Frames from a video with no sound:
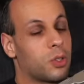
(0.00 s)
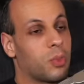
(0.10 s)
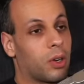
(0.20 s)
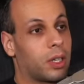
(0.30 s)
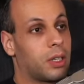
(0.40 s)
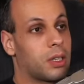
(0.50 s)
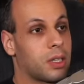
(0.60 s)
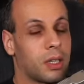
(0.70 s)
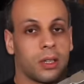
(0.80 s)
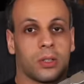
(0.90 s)
marketing is
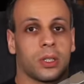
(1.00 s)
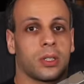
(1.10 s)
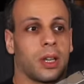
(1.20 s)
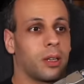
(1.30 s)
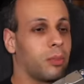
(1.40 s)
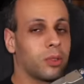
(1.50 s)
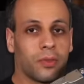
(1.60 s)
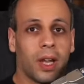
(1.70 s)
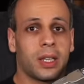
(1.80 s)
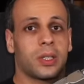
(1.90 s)
that they're sustainable
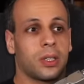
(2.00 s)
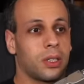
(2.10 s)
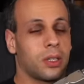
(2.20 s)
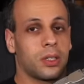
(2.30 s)
devices,